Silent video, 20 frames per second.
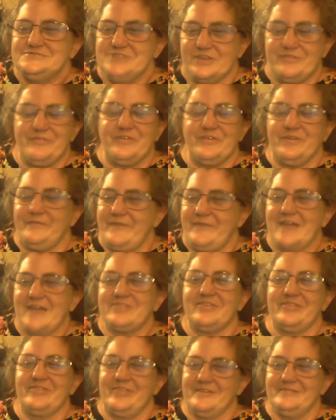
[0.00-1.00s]
just for the
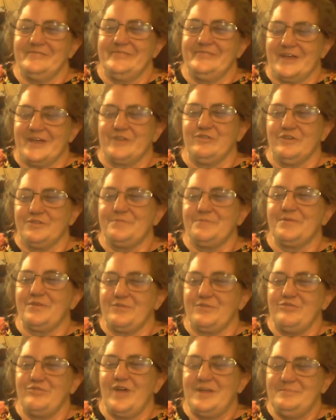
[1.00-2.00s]
fact that
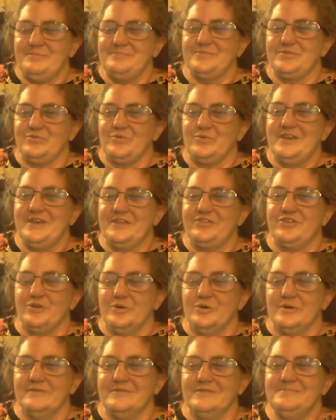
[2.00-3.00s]
Christmas is right between the
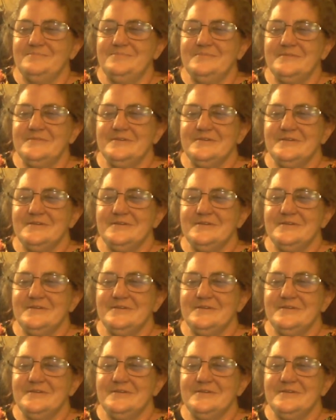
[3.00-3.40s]
two of them.